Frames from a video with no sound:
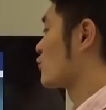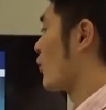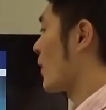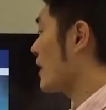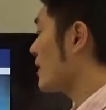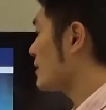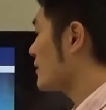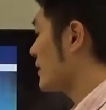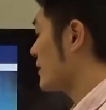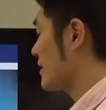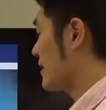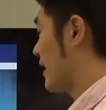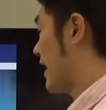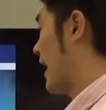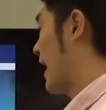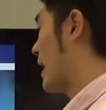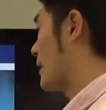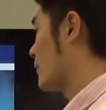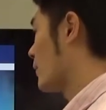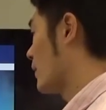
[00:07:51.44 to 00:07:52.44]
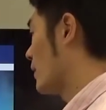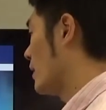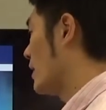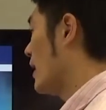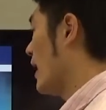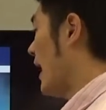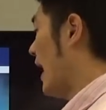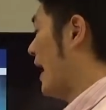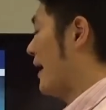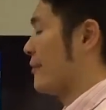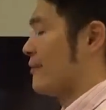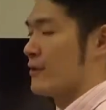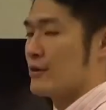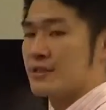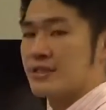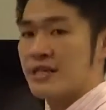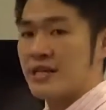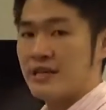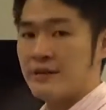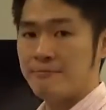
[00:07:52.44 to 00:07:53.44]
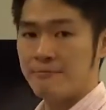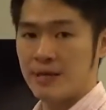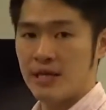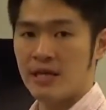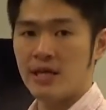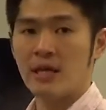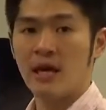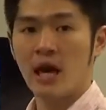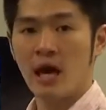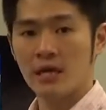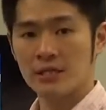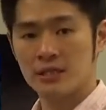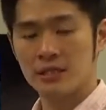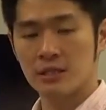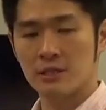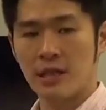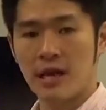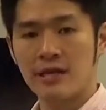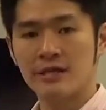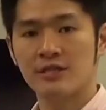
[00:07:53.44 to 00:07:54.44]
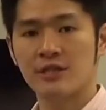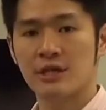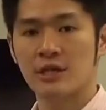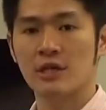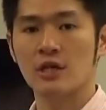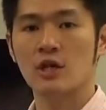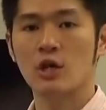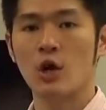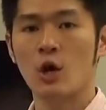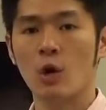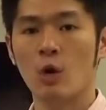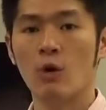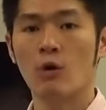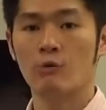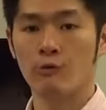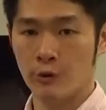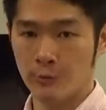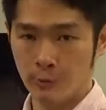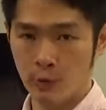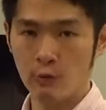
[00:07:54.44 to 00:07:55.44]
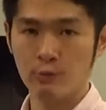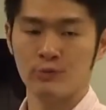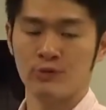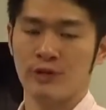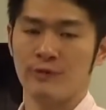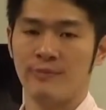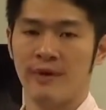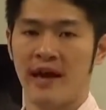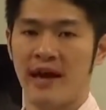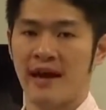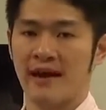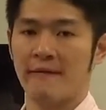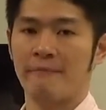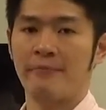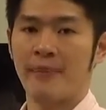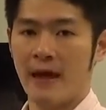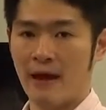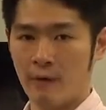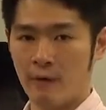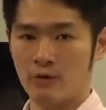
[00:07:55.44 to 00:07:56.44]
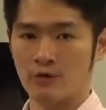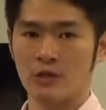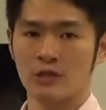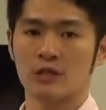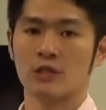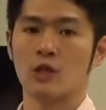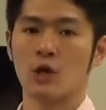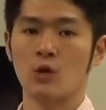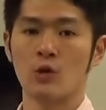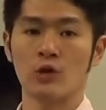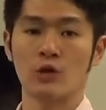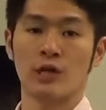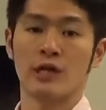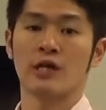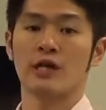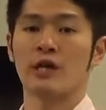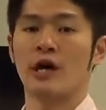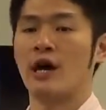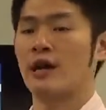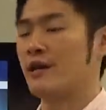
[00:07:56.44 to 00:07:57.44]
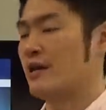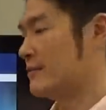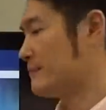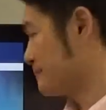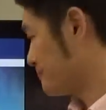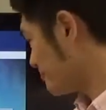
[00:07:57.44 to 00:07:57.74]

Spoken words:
right click the camera, and there's going to be a selection called remote playback, and we'll just go click on it.